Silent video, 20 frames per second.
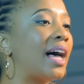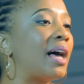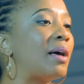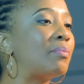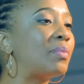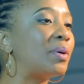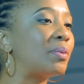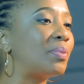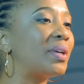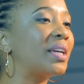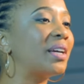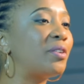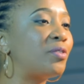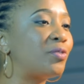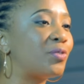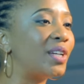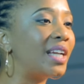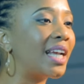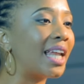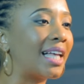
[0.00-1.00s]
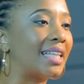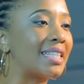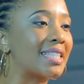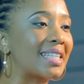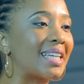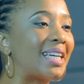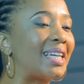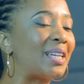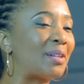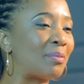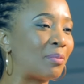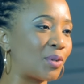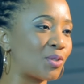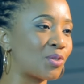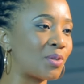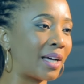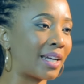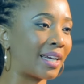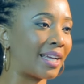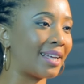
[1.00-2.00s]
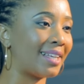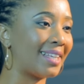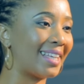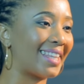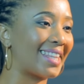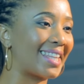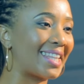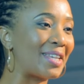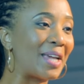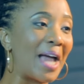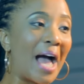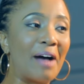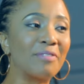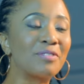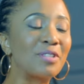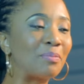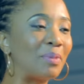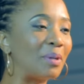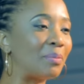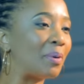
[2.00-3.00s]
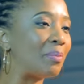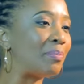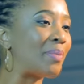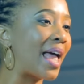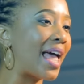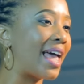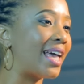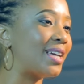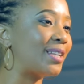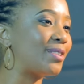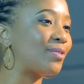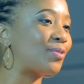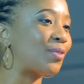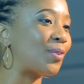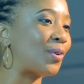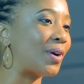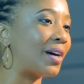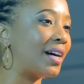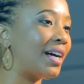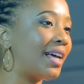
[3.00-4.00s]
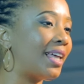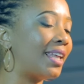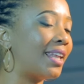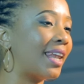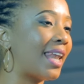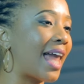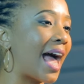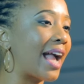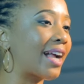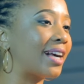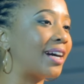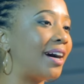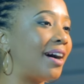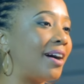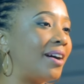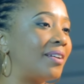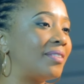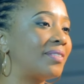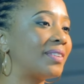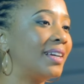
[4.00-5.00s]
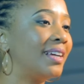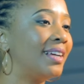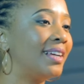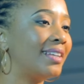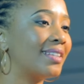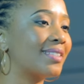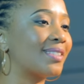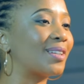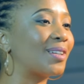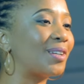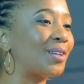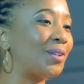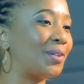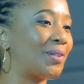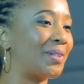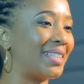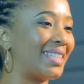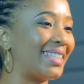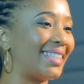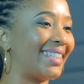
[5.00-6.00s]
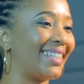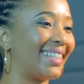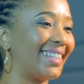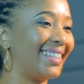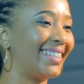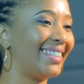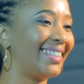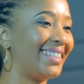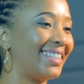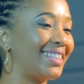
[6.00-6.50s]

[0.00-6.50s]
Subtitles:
But being a freelancer in Botswana, you have to be prepared for a lack of security.